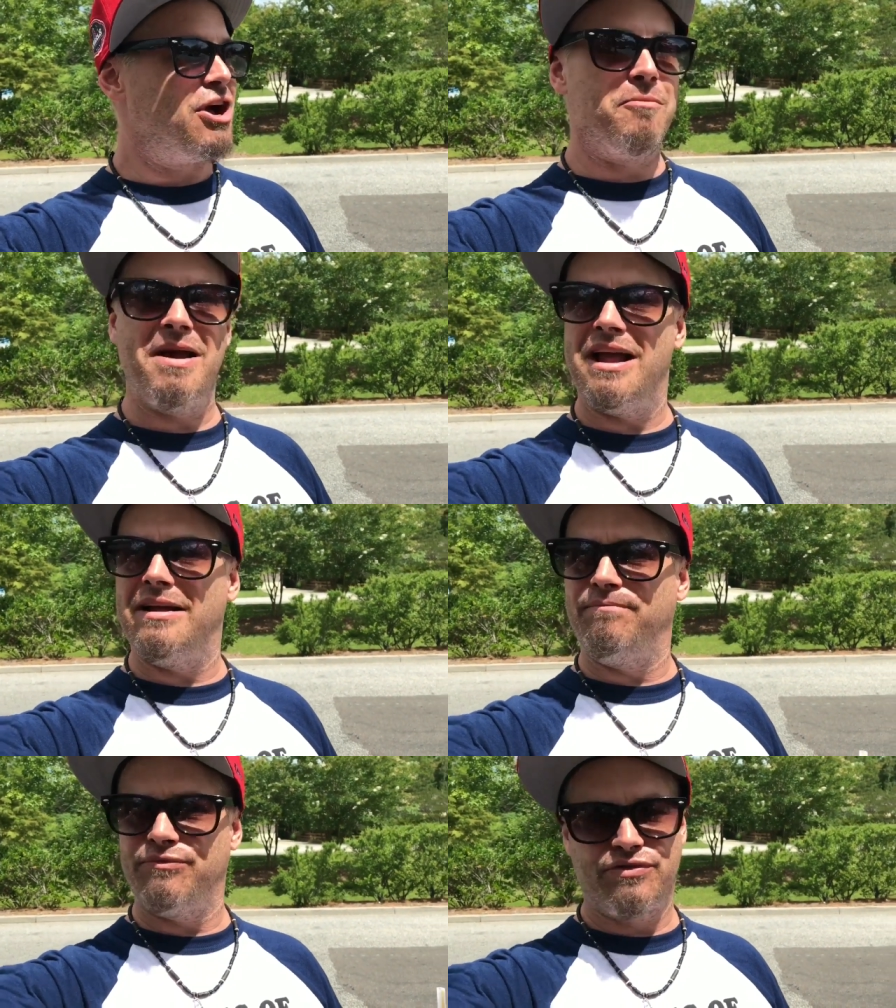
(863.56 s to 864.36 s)
so,
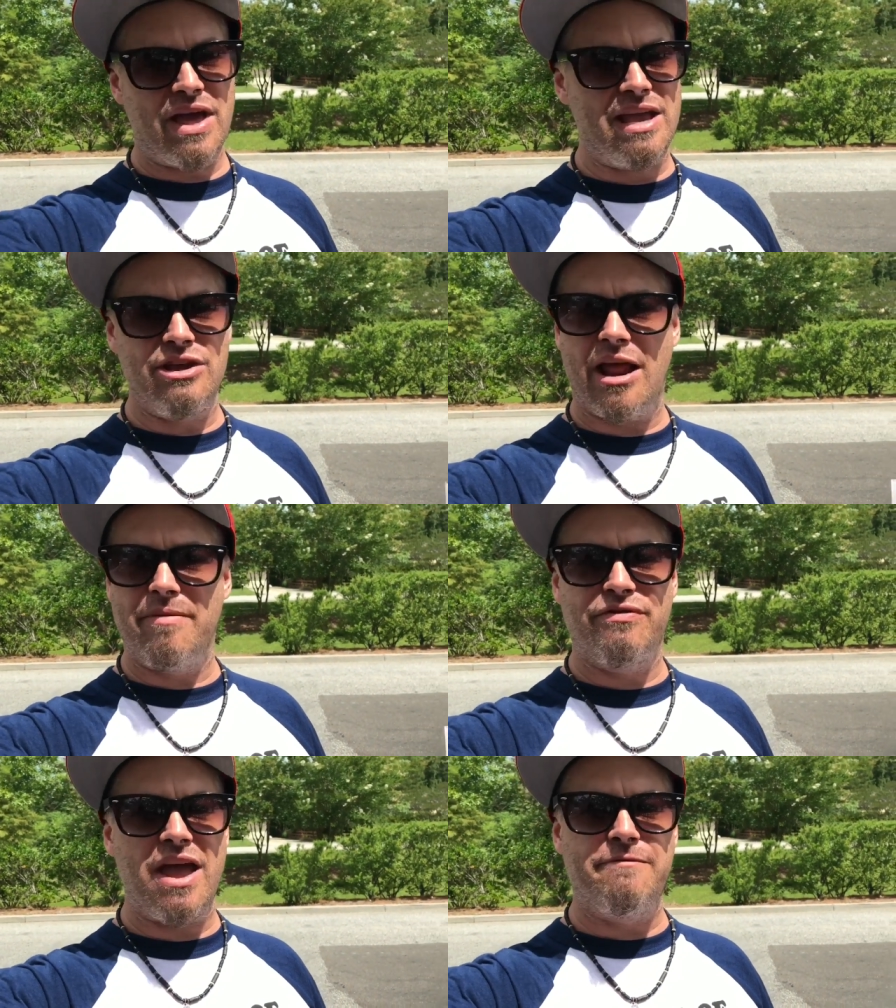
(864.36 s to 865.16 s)
man, thank, you gotta
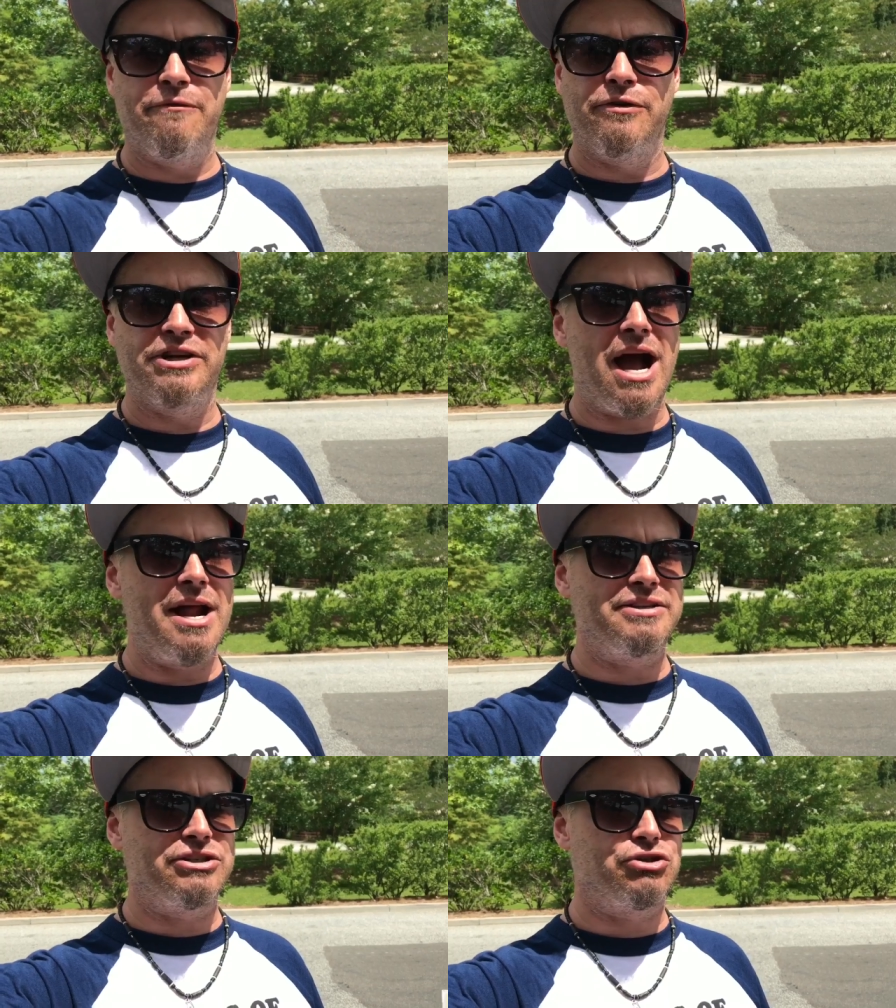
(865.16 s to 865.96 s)
be thankful for the
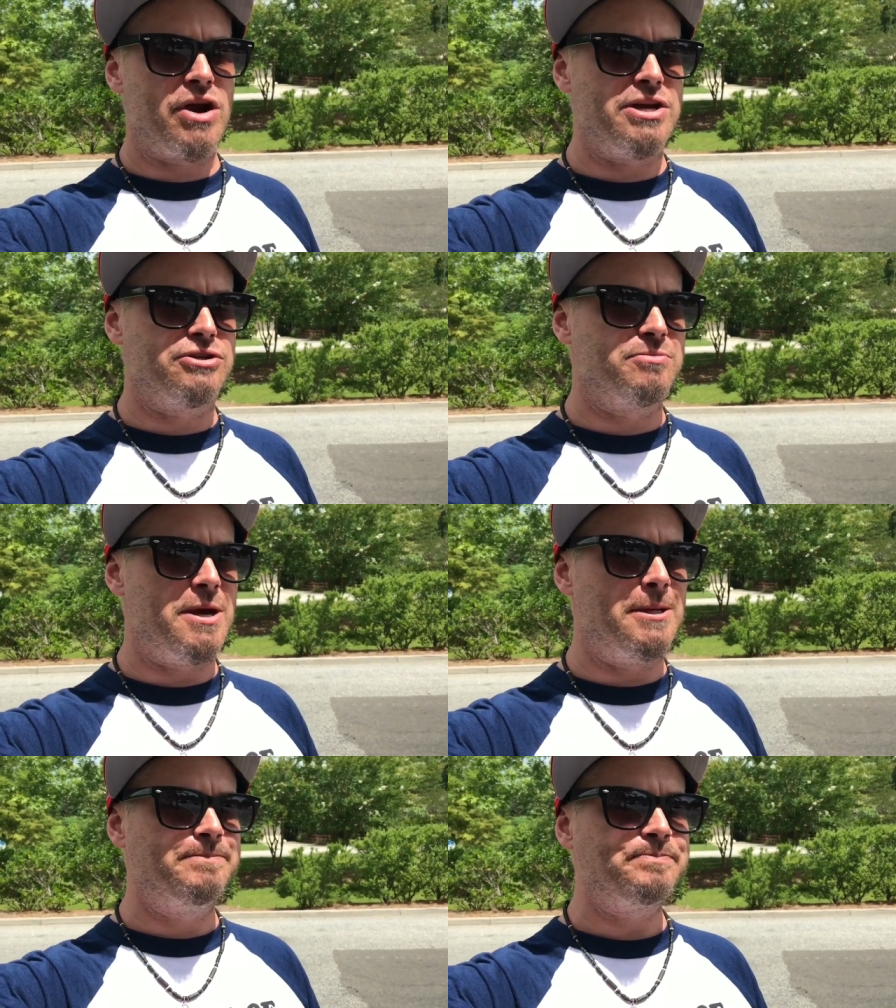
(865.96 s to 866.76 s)
kindness of strangers,
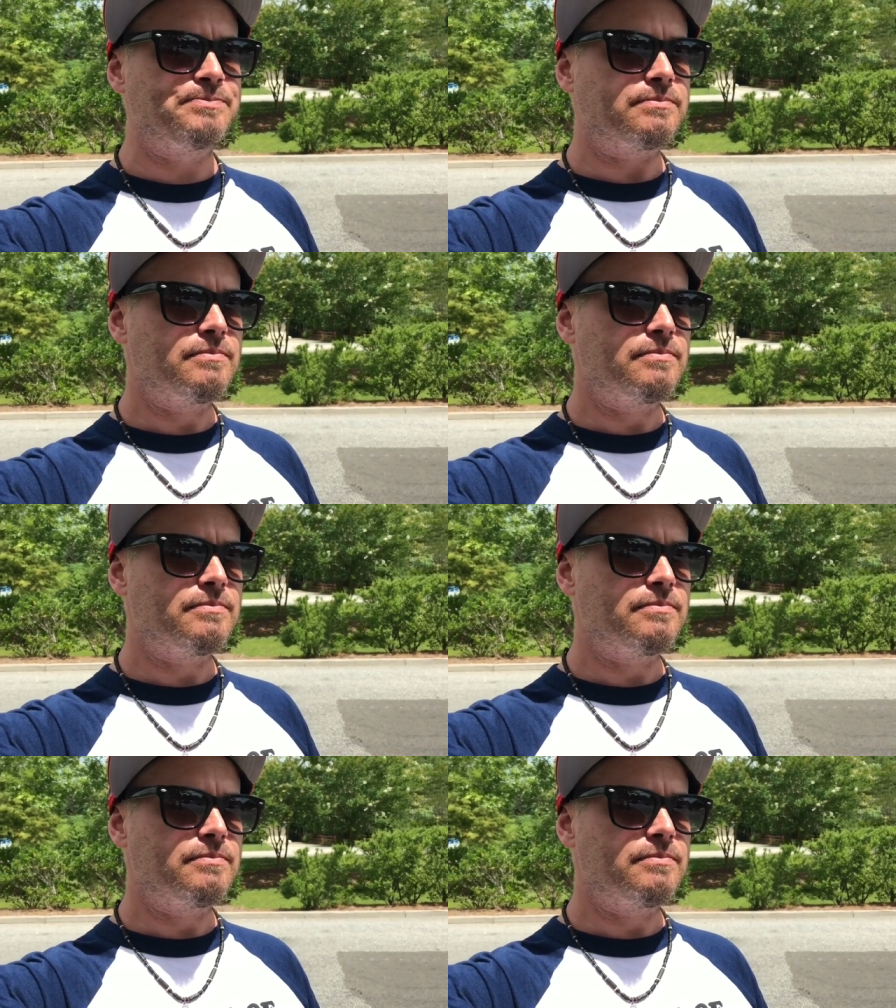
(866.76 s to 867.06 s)
man.